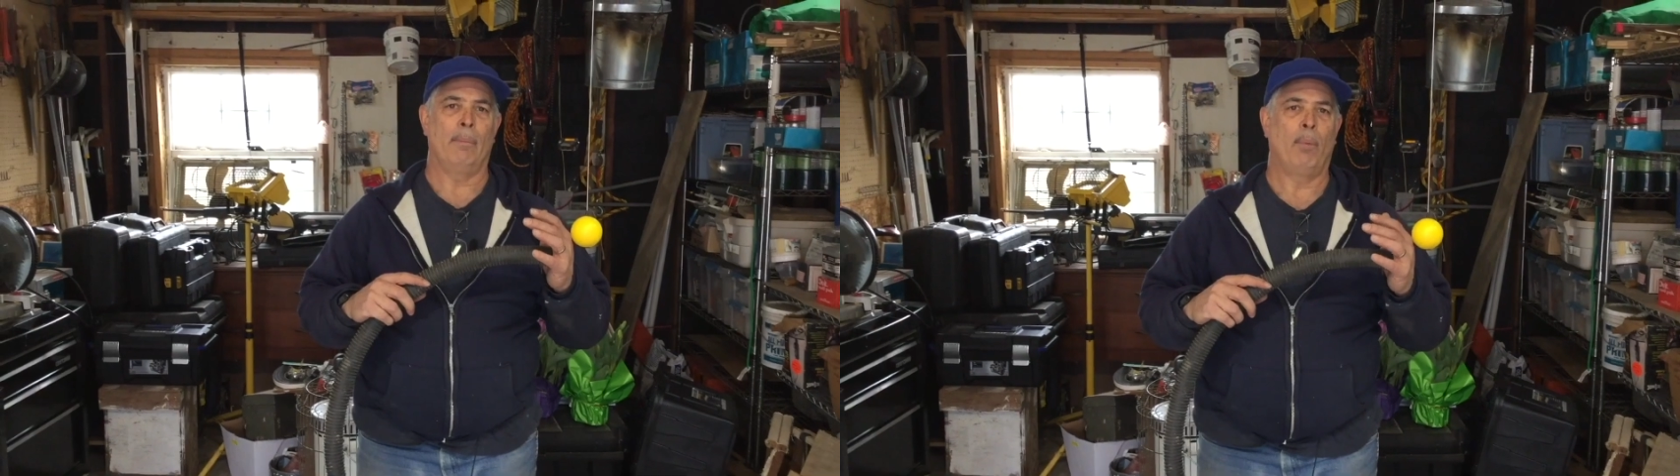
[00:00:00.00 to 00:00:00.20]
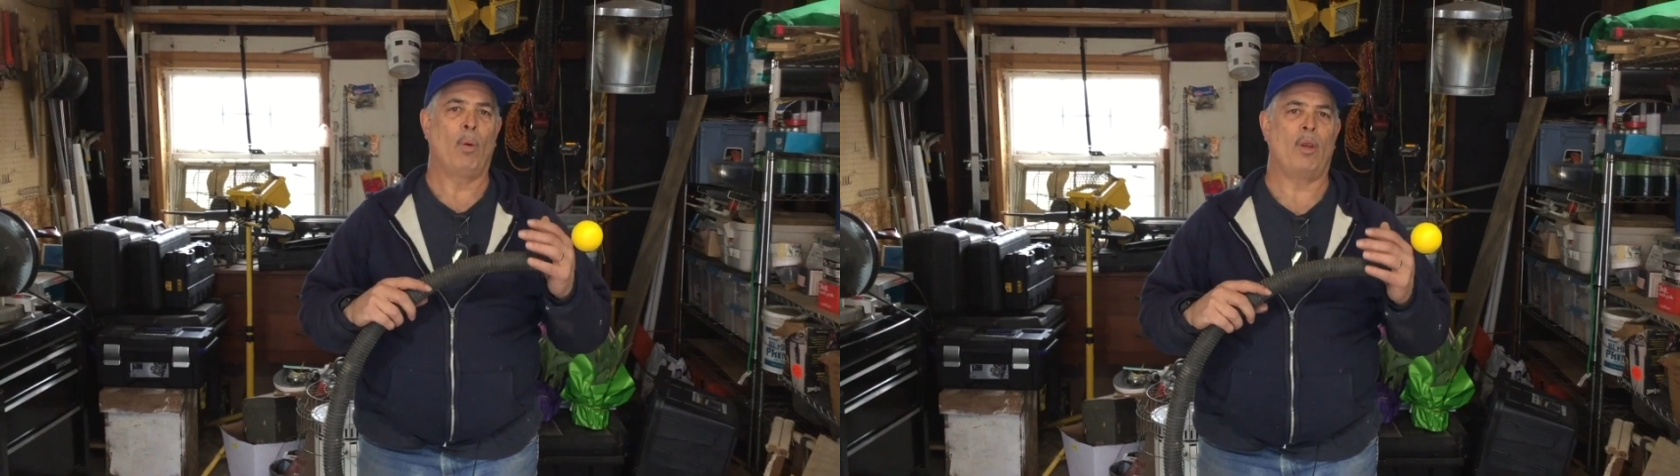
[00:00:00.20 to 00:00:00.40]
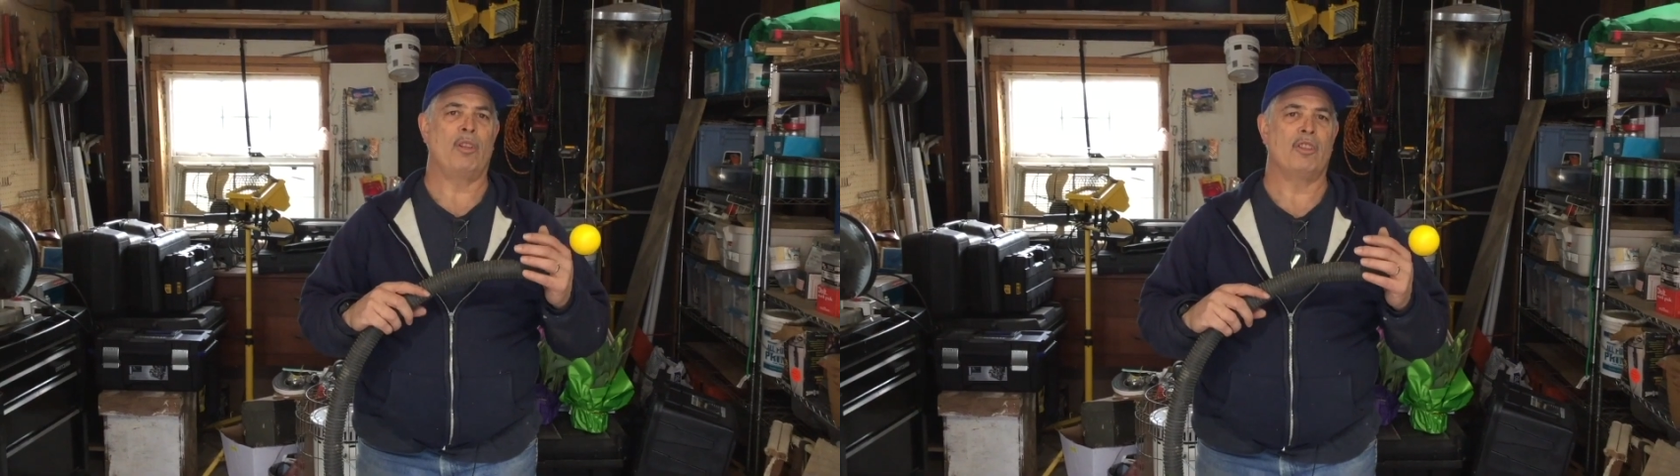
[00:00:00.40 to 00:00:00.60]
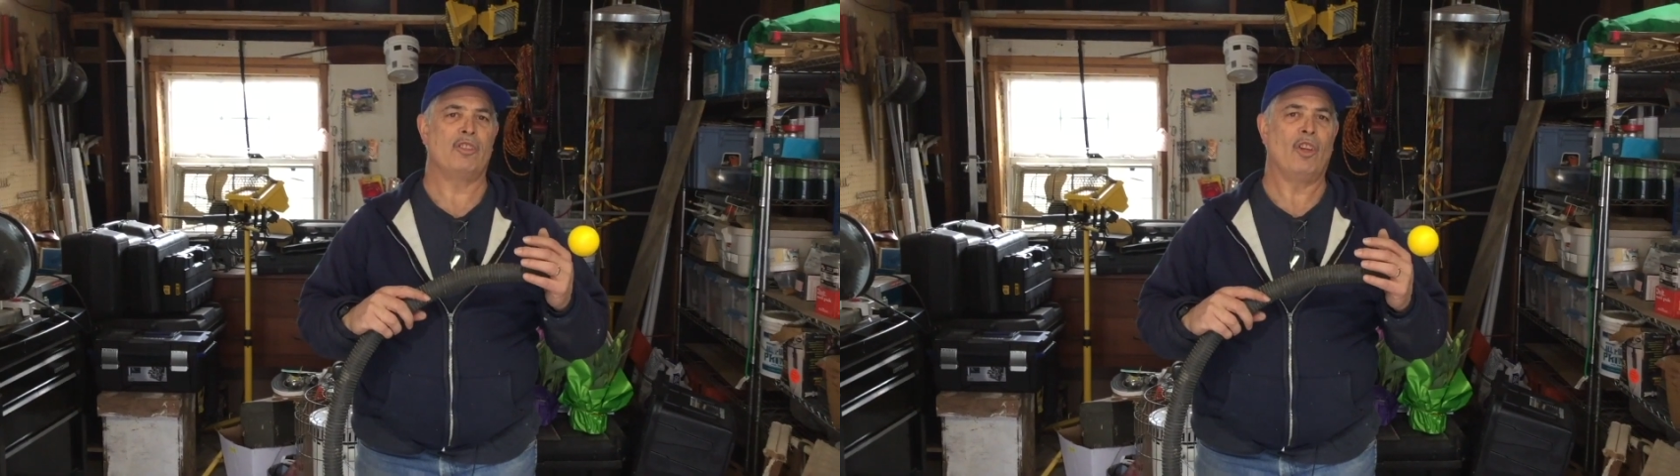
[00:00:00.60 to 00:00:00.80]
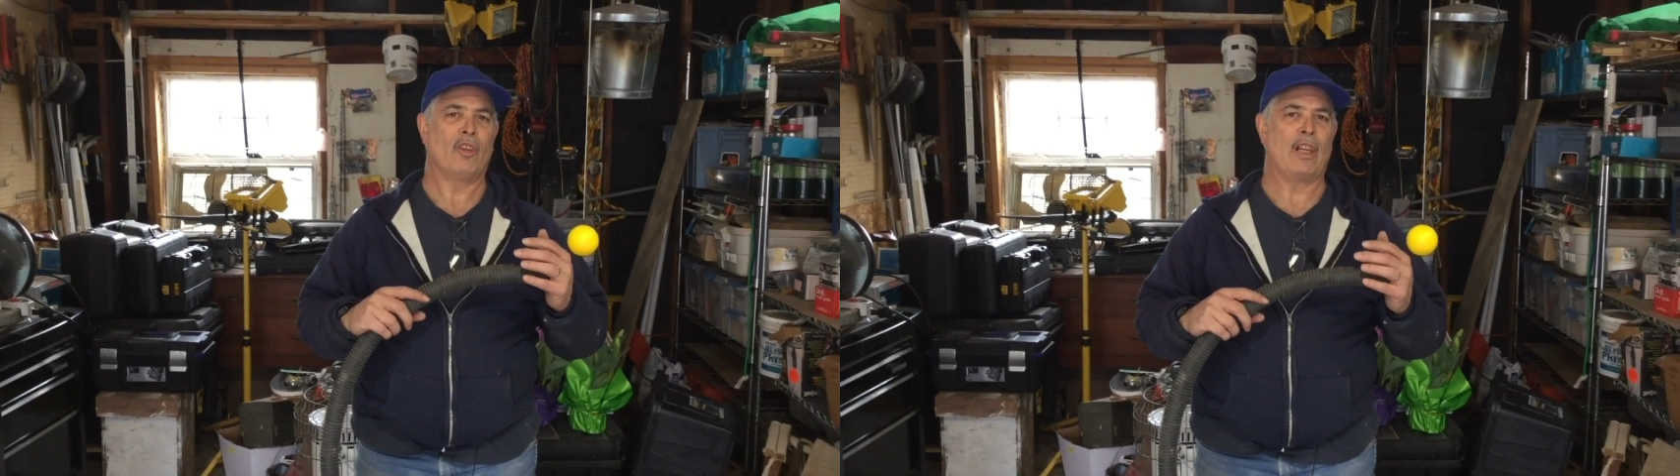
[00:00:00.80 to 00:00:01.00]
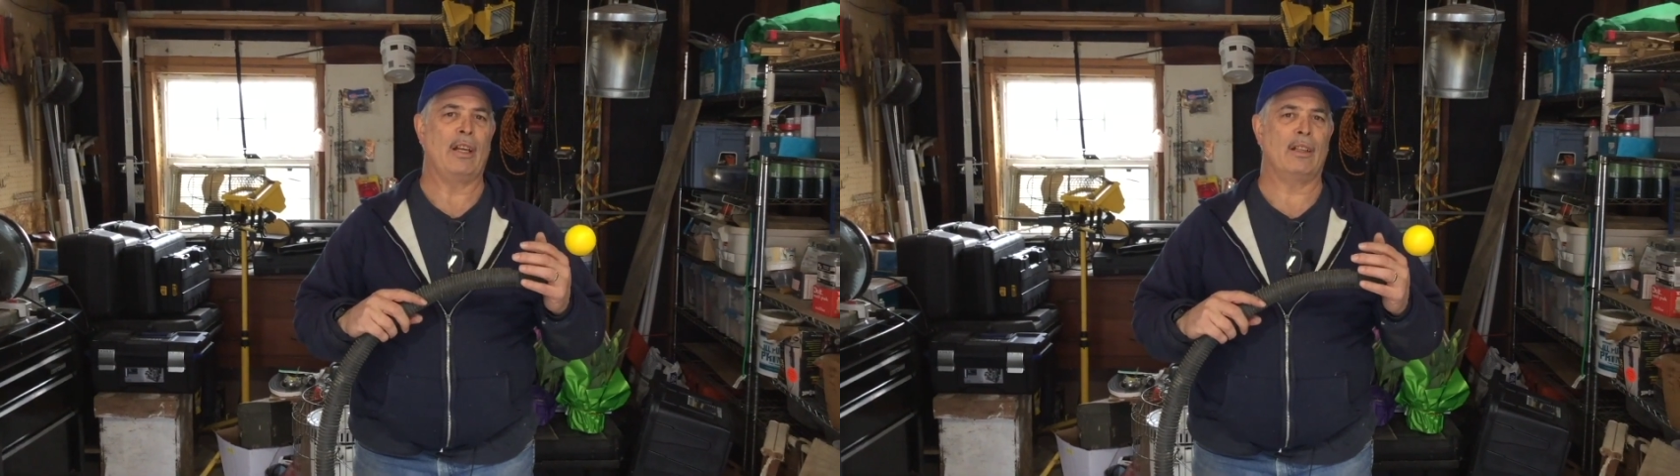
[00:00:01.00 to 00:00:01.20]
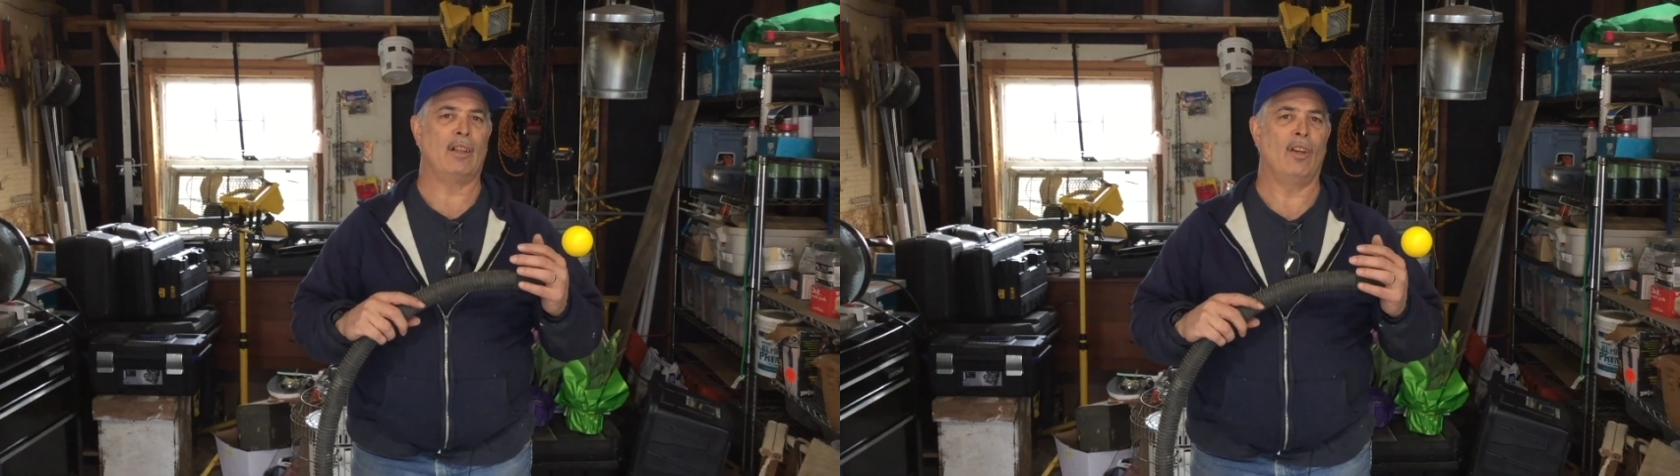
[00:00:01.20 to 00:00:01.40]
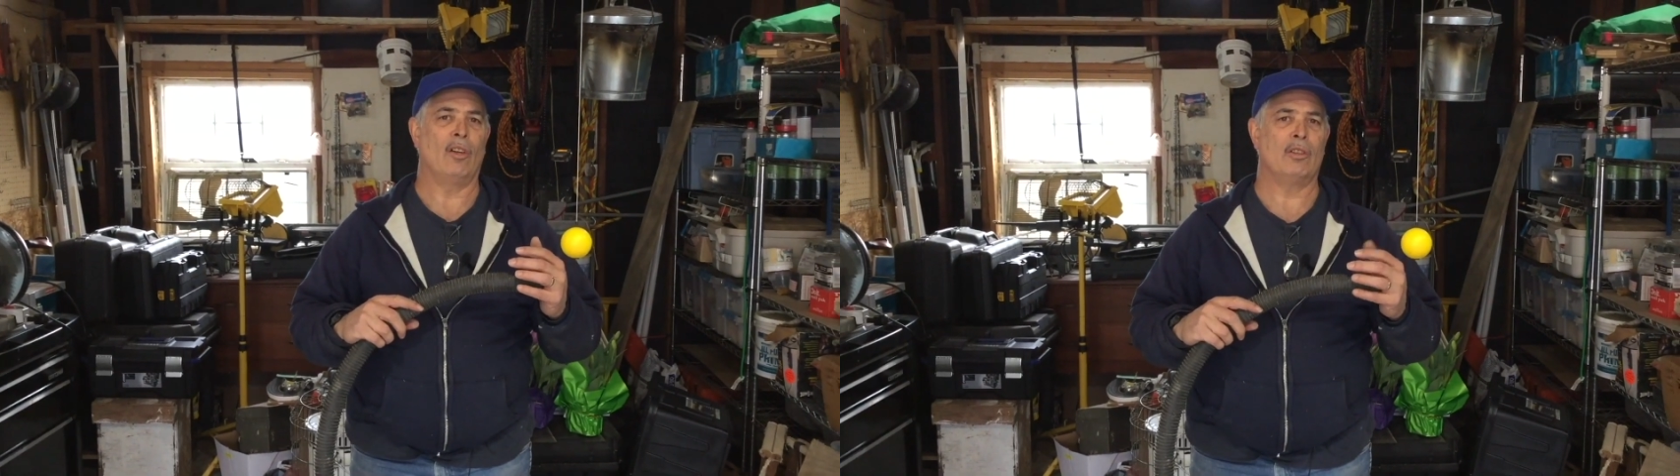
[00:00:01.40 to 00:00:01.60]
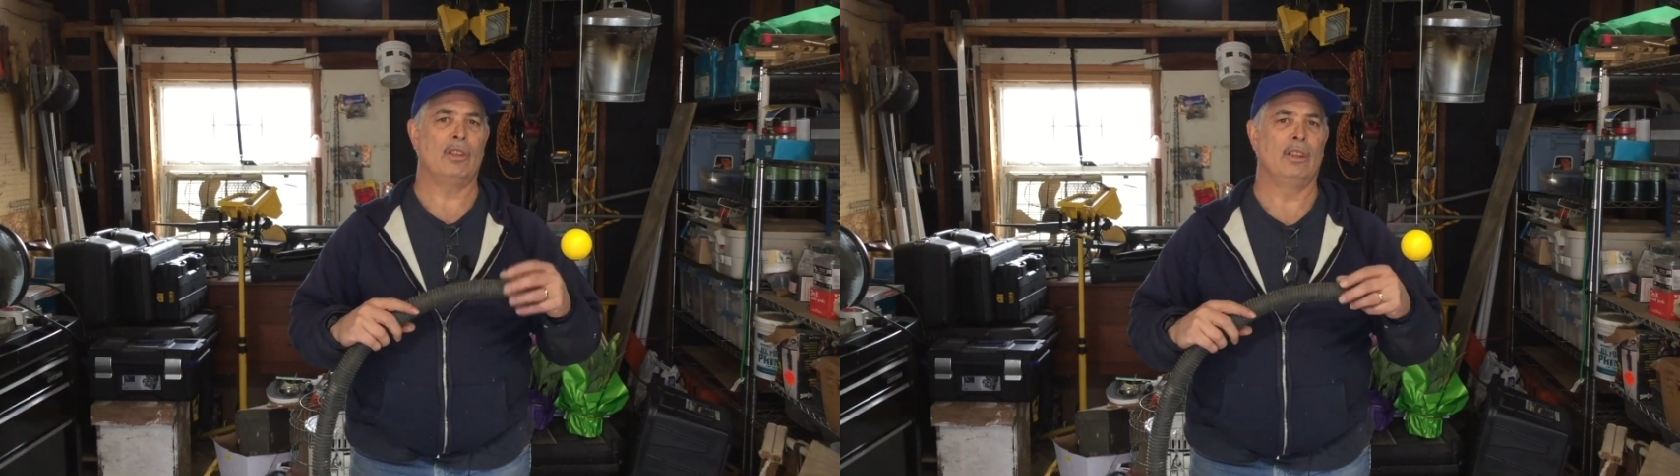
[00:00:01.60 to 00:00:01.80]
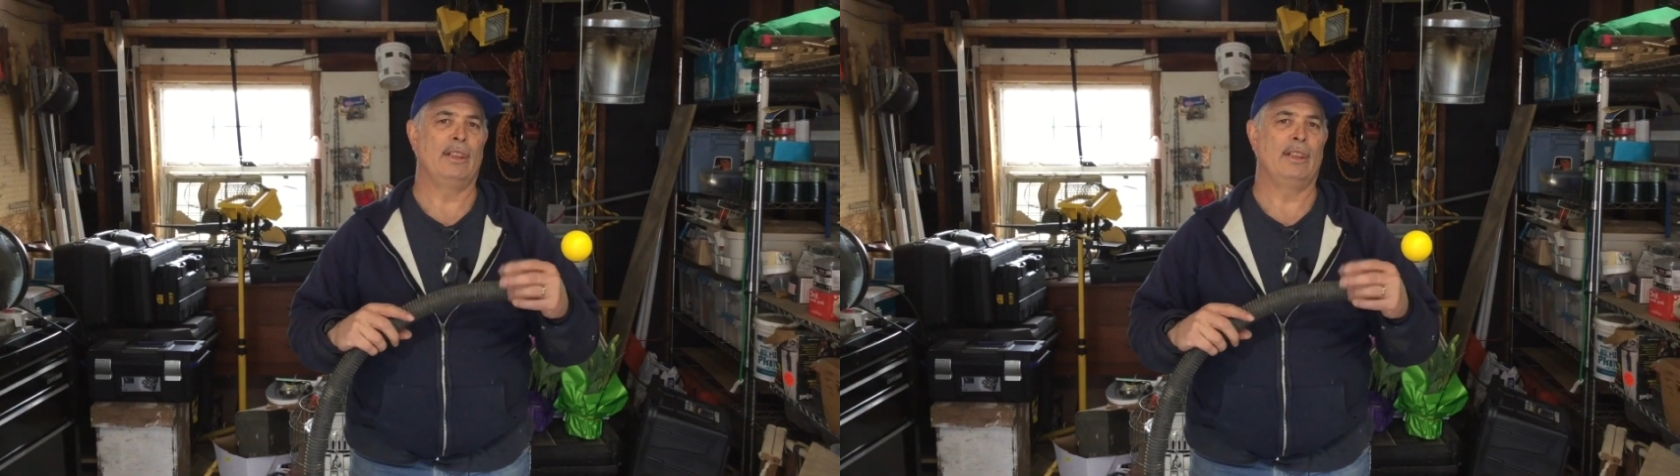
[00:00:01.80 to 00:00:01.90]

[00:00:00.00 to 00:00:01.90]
port on the saw got clogged,